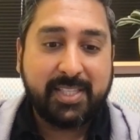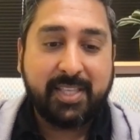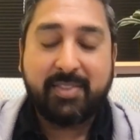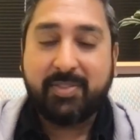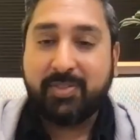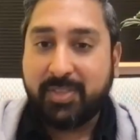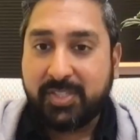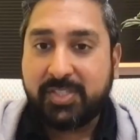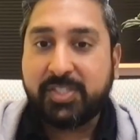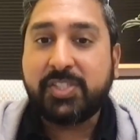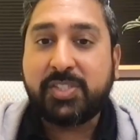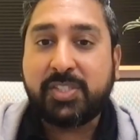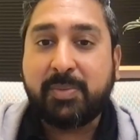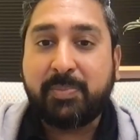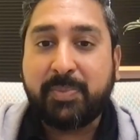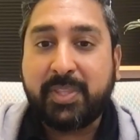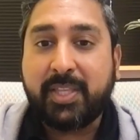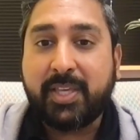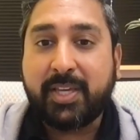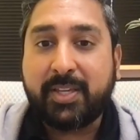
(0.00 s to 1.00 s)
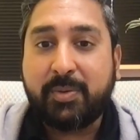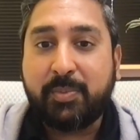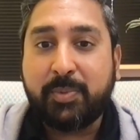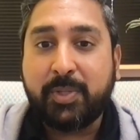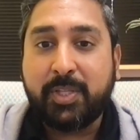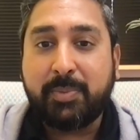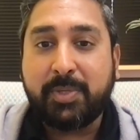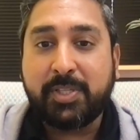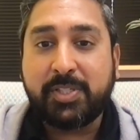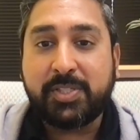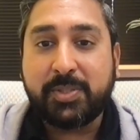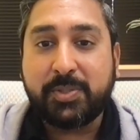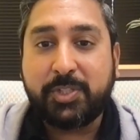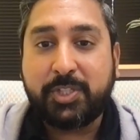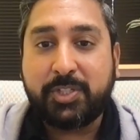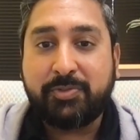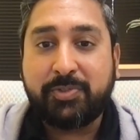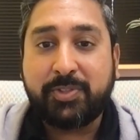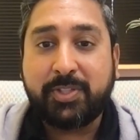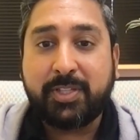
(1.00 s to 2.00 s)
that this is something that can really be a
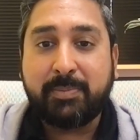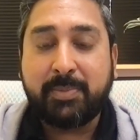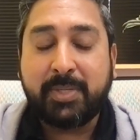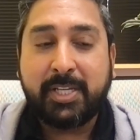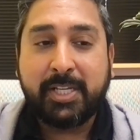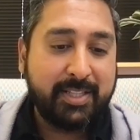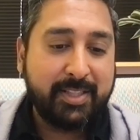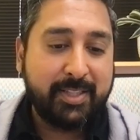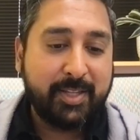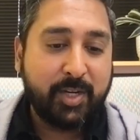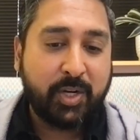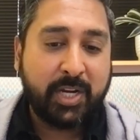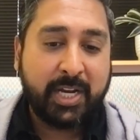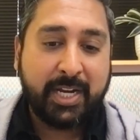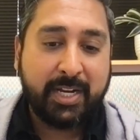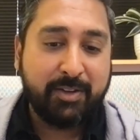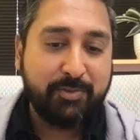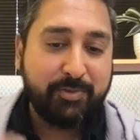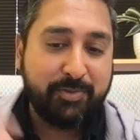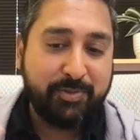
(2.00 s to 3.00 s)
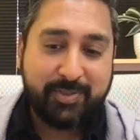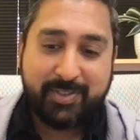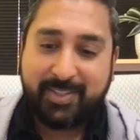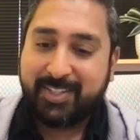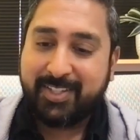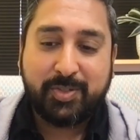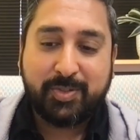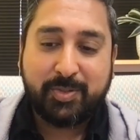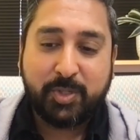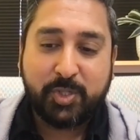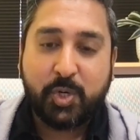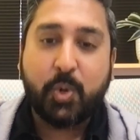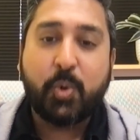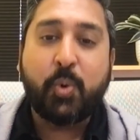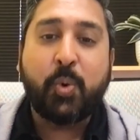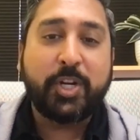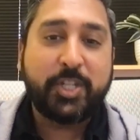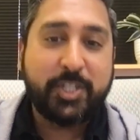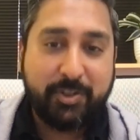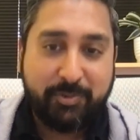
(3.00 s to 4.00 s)
solution for them. They're kind of there's no
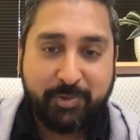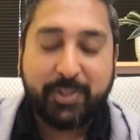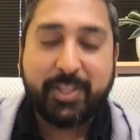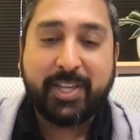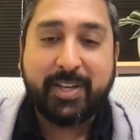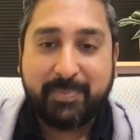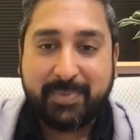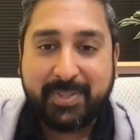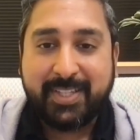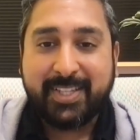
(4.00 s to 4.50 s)
question for them.